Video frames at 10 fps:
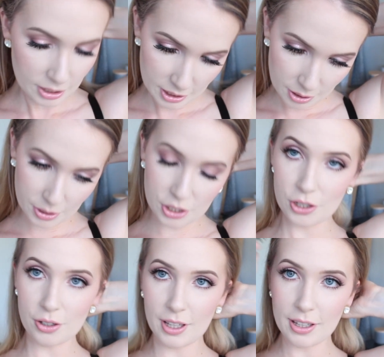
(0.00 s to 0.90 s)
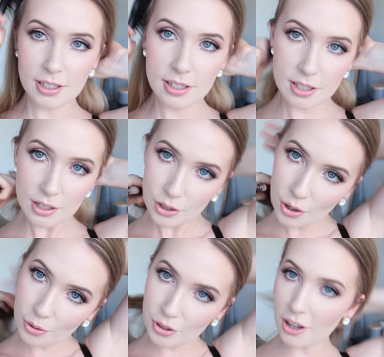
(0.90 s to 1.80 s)
just to ensure that there's
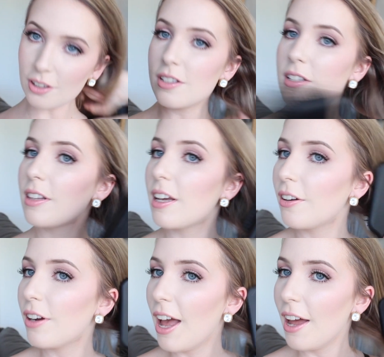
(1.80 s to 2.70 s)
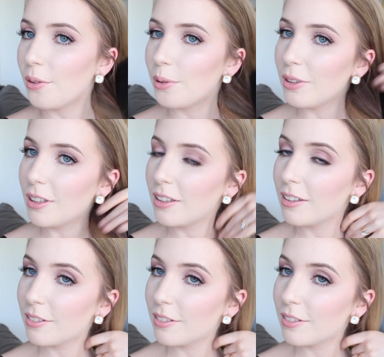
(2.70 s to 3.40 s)
no knots in there at all.